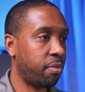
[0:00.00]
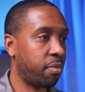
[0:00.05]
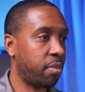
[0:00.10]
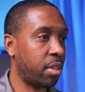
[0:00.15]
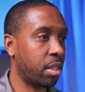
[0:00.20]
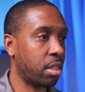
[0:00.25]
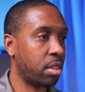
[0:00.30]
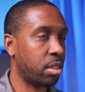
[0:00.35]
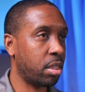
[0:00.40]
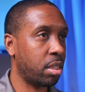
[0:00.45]

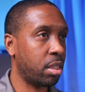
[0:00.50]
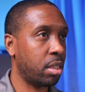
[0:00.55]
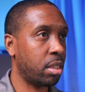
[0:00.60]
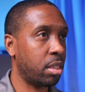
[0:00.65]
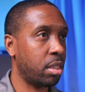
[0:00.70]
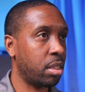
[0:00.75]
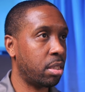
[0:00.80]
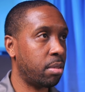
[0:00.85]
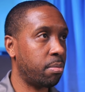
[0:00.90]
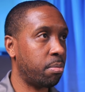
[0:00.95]

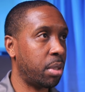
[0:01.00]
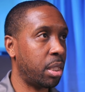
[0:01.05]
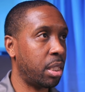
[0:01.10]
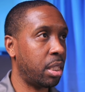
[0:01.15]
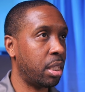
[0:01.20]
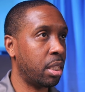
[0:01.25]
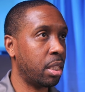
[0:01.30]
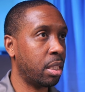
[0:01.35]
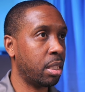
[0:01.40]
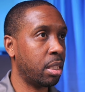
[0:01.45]
Functions,
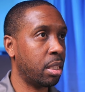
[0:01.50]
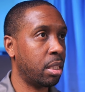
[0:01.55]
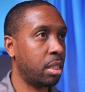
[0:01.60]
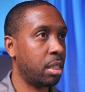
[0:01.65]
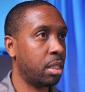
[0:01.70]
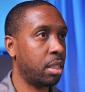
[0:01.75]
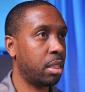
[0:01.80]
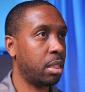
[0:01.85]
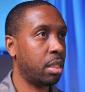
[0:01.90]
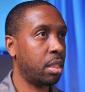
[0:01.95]
media,
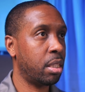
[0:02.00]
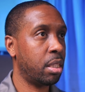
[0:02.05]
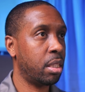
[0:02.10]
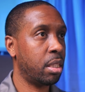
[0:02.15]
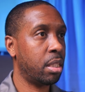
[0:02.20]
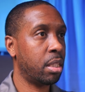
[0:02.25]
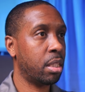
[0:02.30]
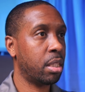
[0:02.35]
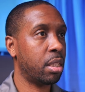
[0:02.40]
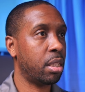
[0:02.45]

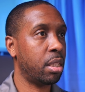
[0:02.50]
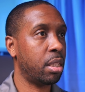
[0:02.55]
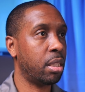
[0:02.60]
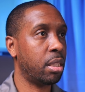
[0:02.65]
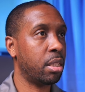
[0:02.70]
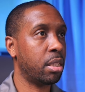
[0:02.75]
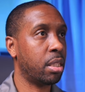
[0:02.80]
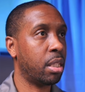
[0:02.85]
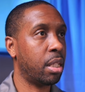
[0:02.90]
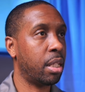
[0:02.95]

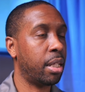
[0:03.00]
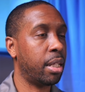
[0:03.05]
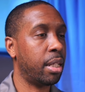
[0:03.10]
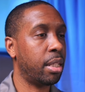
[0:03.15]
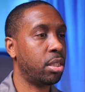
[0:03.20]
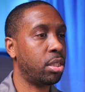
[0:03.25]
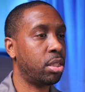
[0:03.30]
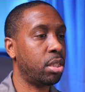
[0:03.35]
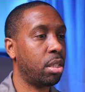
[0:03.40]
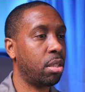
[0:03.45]
clear
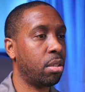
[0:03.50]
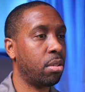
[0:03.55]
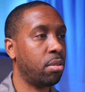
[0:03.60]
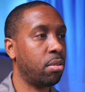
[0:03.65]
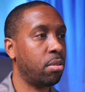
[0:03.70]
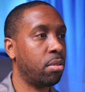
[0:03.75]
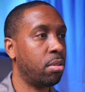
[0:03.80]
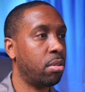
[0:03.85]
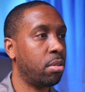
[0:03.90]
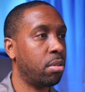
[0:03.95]

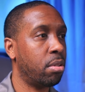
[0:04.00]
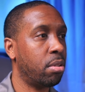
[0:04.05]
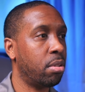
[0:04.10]
slideshow.